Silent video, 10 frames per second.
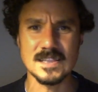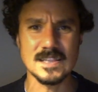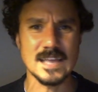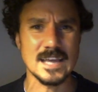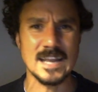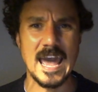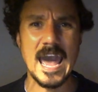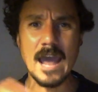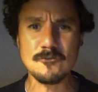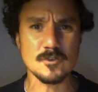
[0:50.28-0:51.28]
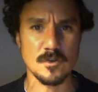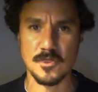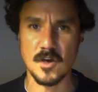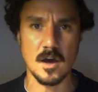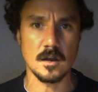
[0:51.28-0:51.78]
like an
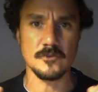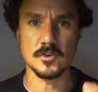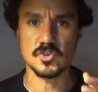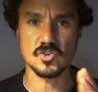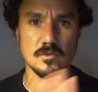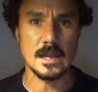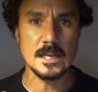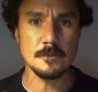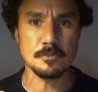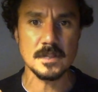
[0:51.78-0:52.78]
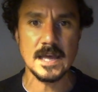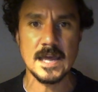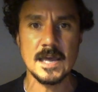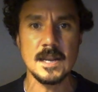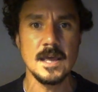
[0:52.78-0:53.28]
afterthought of your trading
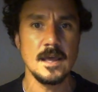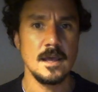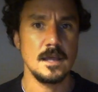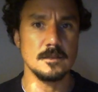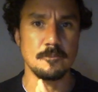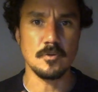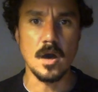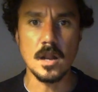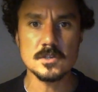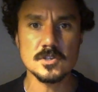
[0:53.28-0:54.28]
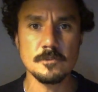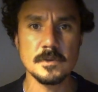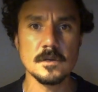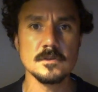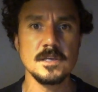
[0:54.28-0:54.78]
plan and the products you're
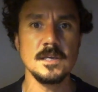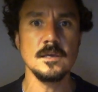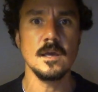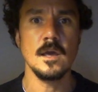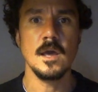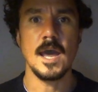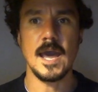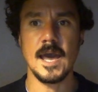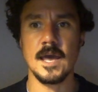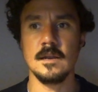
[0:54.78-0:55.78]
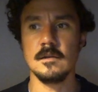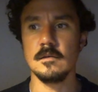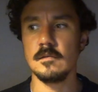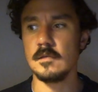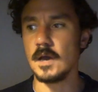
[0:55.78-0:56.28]
building and
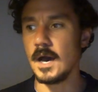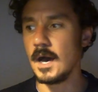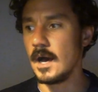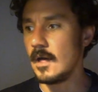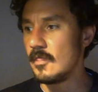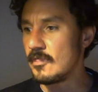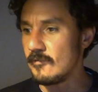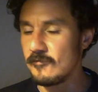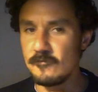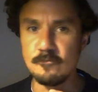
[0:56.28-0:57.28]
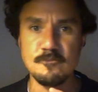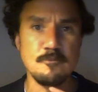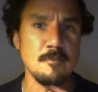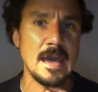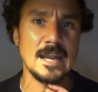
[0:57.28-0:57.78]
the
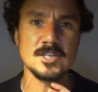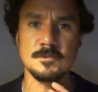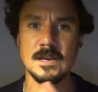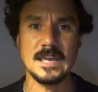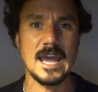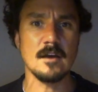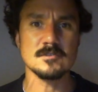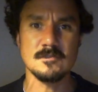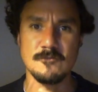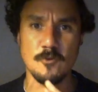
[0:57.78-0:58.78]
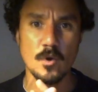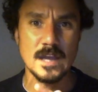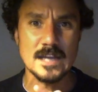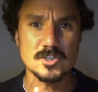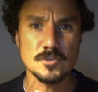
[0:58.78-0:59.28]
management accounts and
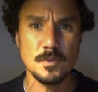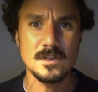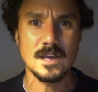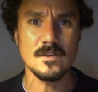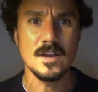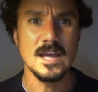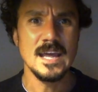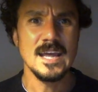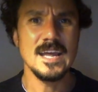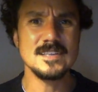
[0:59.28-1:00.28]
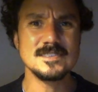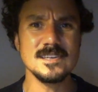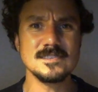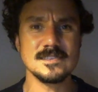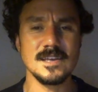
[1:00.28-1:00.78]
forecasts that you're putting together. It's
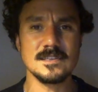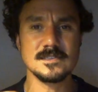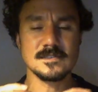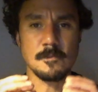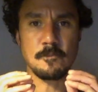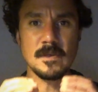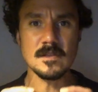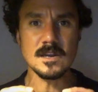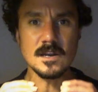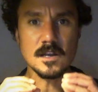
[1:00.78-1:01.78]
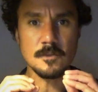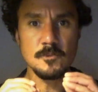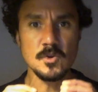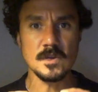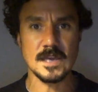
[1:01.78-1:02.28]
this ability to
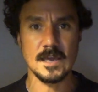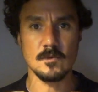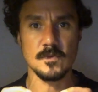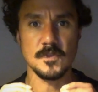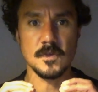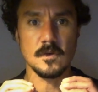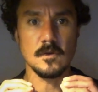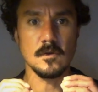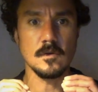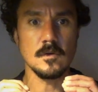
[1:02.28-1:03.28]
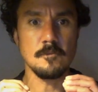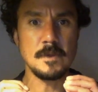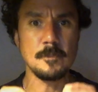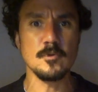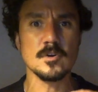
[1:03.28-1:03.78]
communicate with
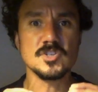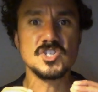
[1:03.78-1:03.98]
people who are